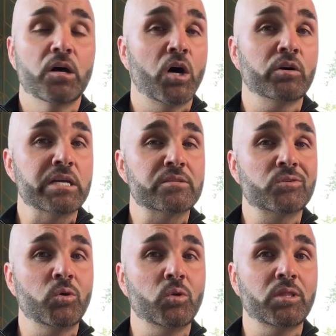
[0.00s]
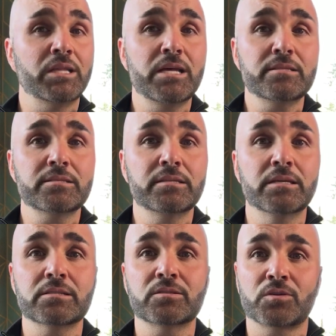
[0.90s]
Alright, so let's
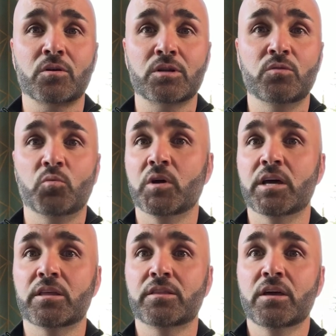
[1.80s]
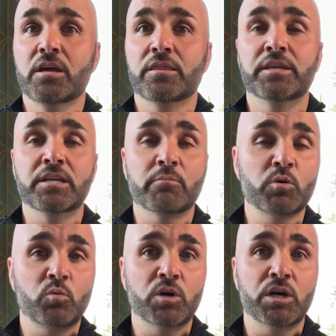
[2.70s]
get started with the number
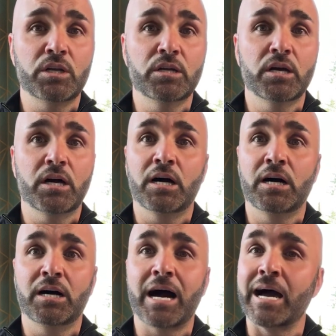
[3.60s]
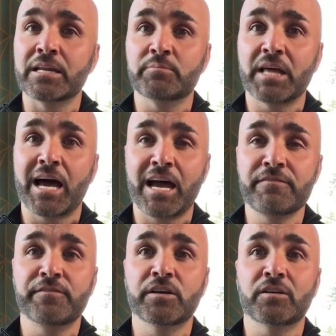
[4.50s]
one item that I
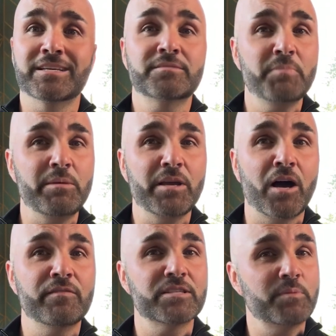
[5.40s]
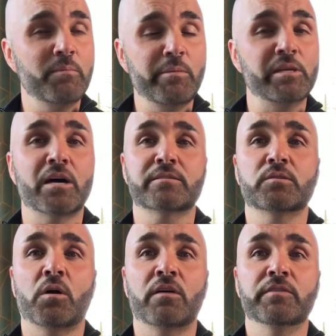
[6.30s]
feel is maybe obvious, but maybe not so
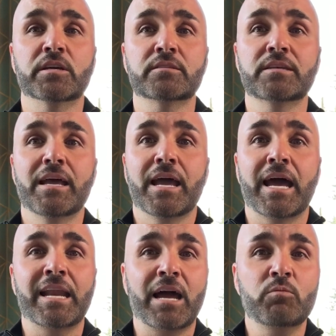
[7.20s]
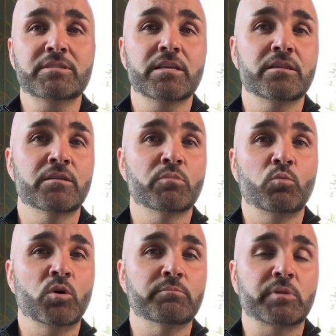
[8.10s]
obvious. And I would say the number
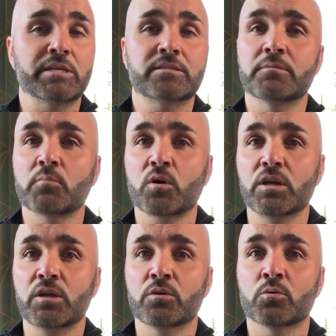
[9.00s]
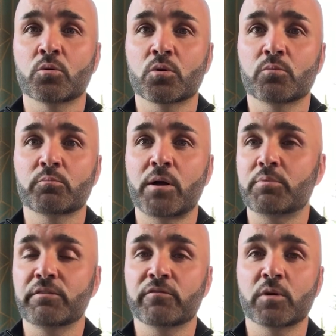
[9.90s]
one place to market your
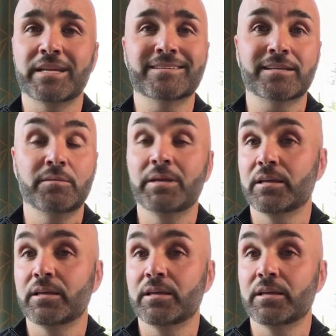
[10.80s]
property for rent is going to be